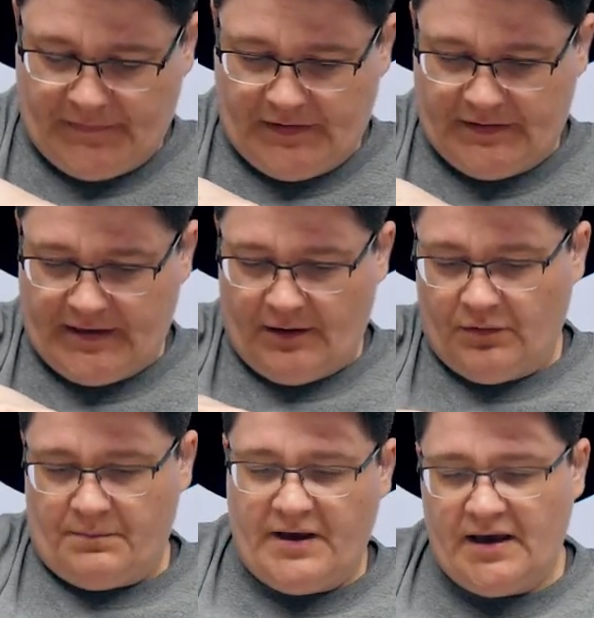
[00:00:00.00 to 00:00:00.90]
because that
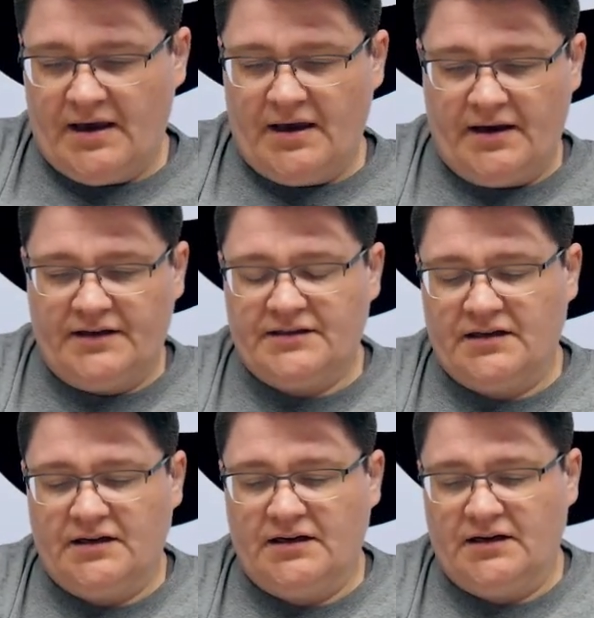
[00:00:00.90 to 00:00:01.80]
will mess
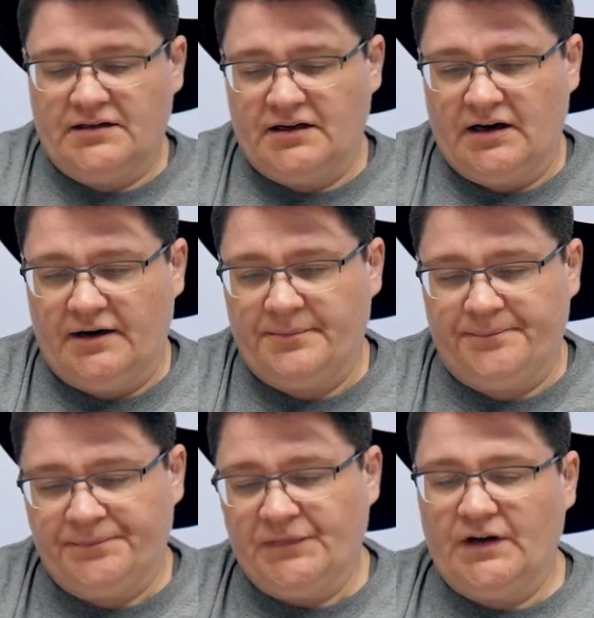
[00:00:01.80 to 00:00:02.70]
us up.
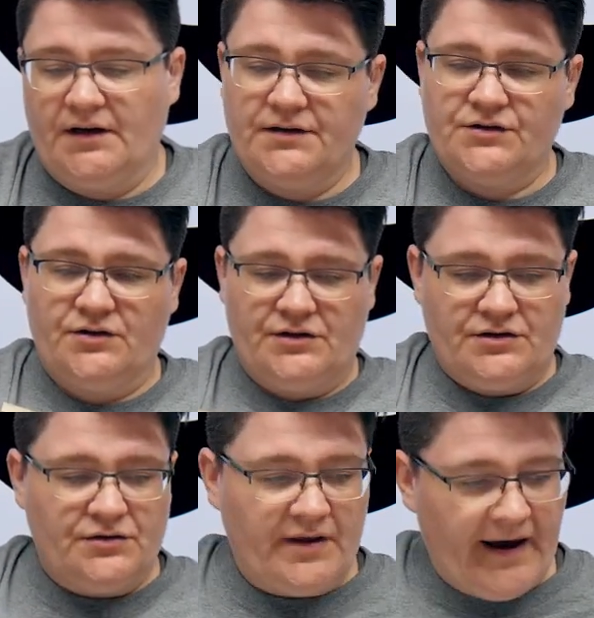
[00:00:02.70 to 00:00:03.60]
Okay, so you're going
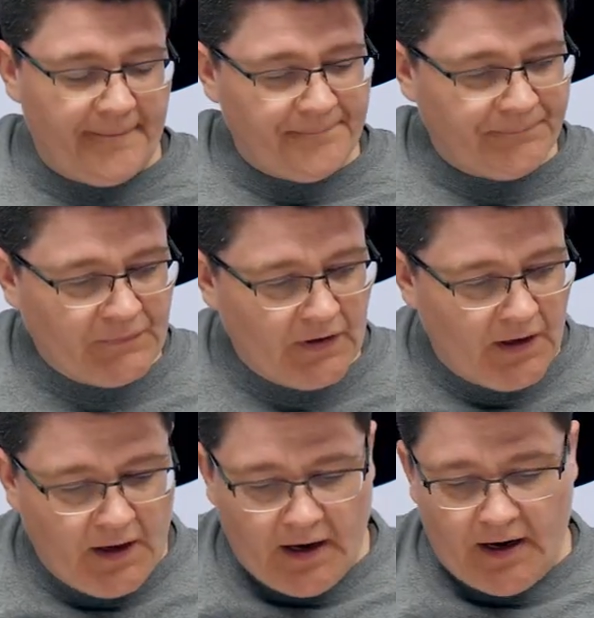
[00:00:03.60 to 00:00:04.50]
to do that.
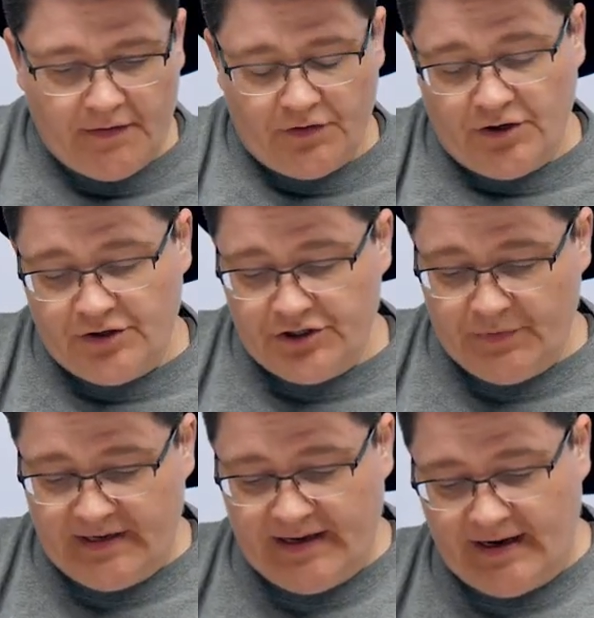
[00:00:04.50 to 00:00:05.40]
And then you're going to do
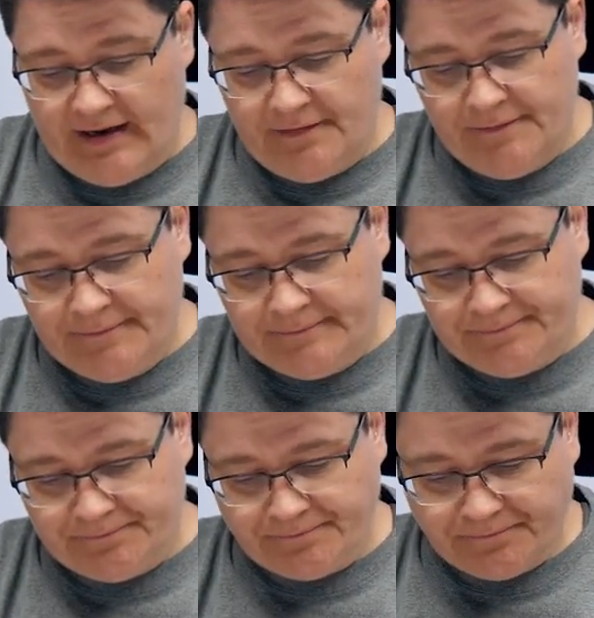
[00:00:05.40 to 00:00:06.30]
it again
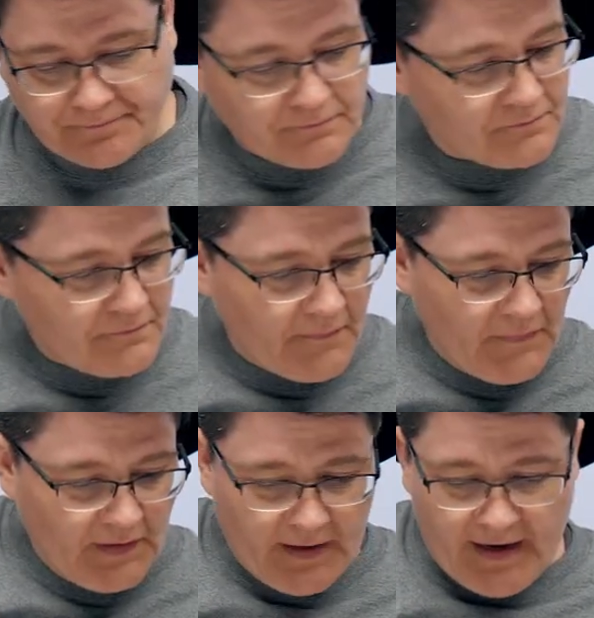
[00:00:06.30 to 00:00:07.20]

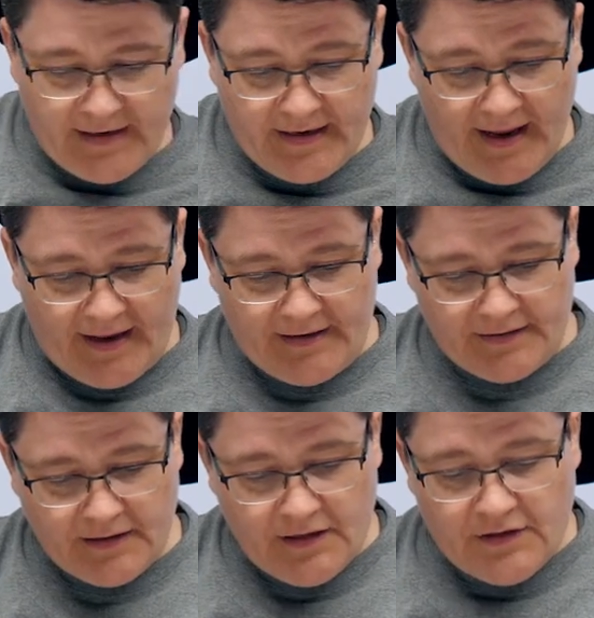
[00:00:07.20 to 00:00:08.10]
and again.
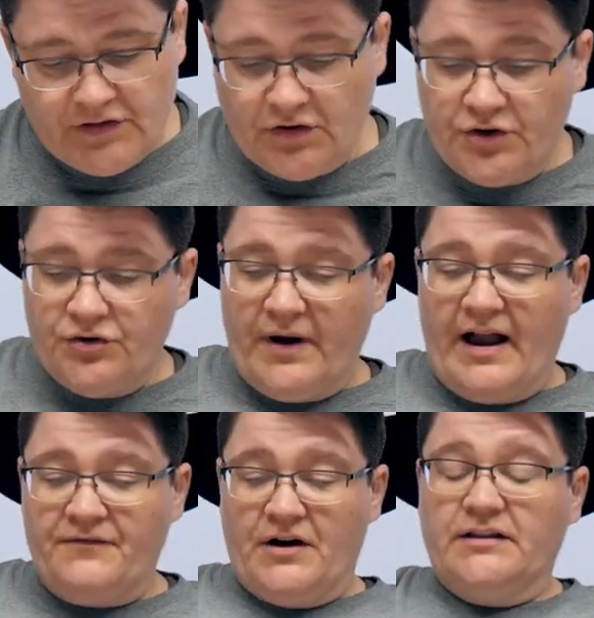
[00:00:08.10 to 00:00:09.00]
So you
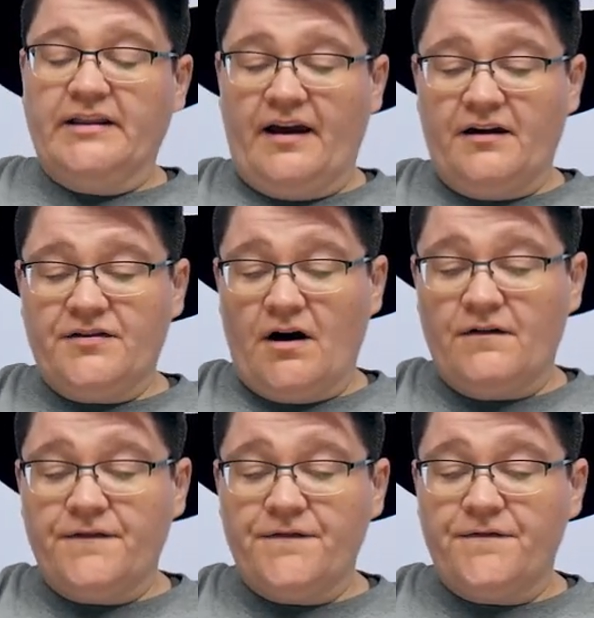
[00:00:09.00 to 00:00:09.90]
have a length of
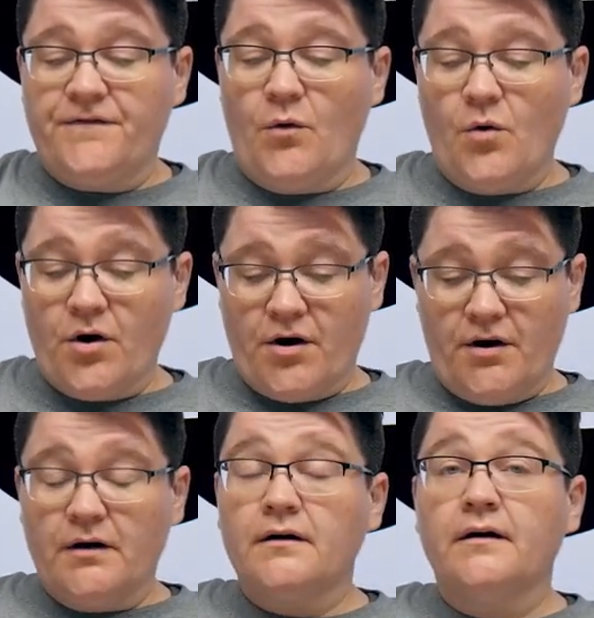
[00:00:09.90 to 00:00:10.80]

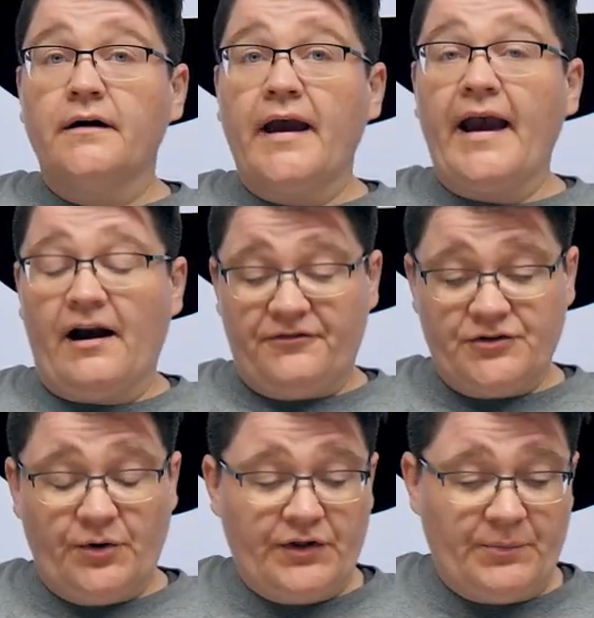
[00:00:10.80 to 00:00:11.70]
4 half
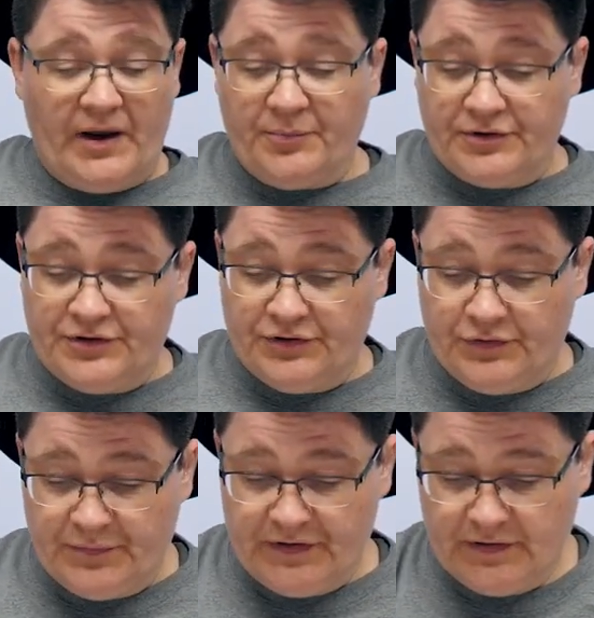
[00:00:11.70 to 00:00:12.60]
toilet paper
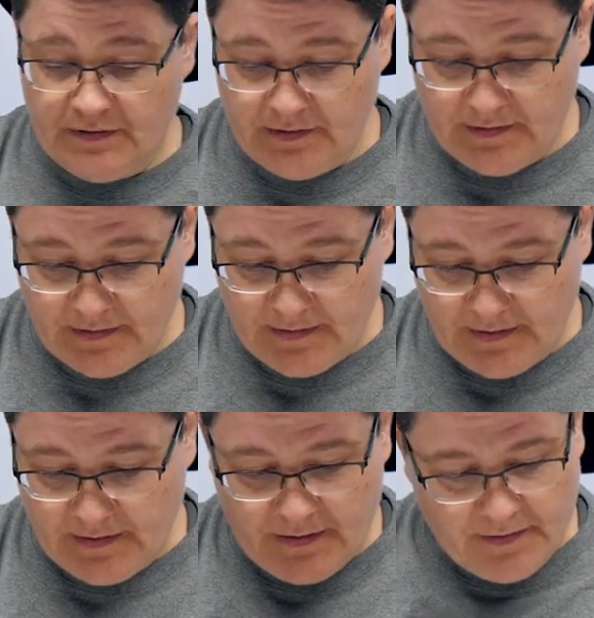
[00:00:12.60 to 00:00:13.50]
tubes
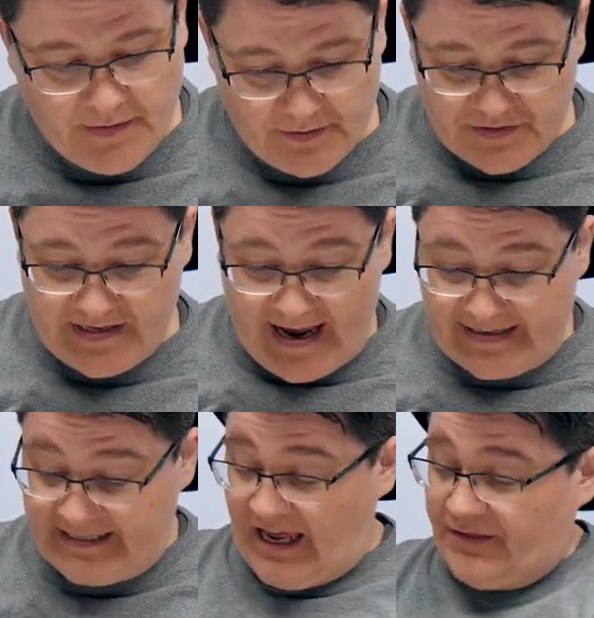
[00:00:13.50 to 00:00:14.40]
that are stacked
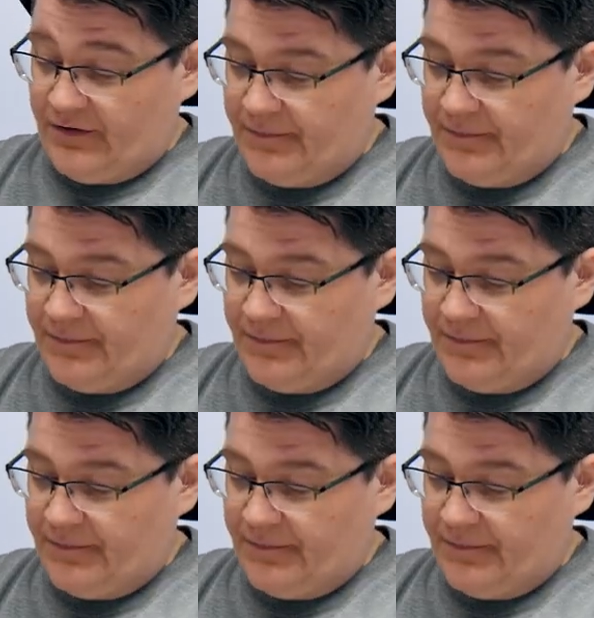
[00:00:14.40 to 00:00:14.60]
together.